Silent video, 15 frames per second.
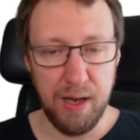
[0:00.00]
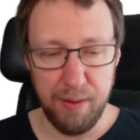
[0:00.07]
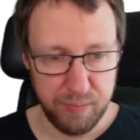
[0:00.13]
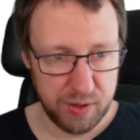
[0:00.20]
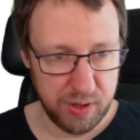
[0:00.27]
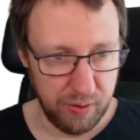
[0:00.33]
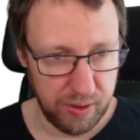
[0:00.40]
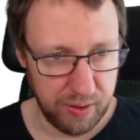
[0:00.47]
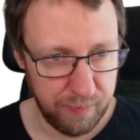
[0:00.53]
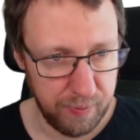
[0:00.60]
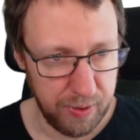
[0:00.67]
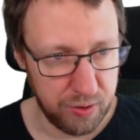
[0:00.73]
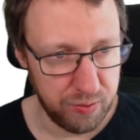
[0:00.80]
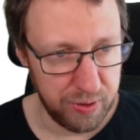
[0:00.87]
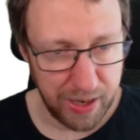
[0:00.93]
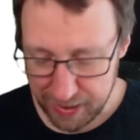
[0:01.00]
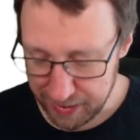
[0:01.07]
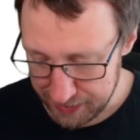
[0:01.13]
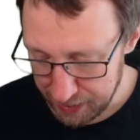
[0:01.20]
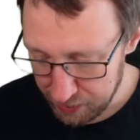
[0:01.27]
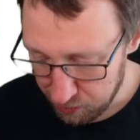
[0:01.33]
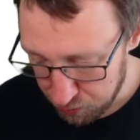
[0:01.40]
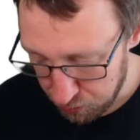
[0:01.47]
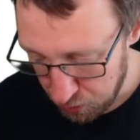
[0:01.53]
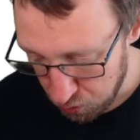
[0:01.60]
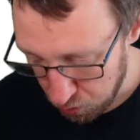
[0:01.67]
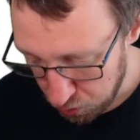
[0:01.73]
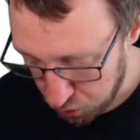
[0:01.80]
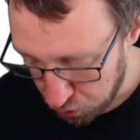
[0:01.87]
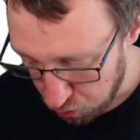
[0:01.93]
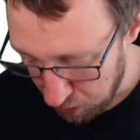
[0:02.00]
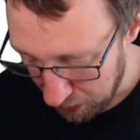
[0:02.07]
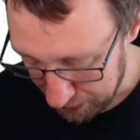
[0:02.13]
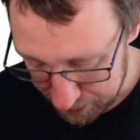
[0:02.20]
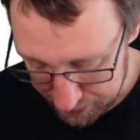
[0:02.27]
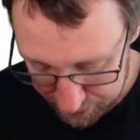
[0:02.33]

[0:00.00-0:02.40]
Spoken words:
Sorry, V3 hat is equal to U2 hat.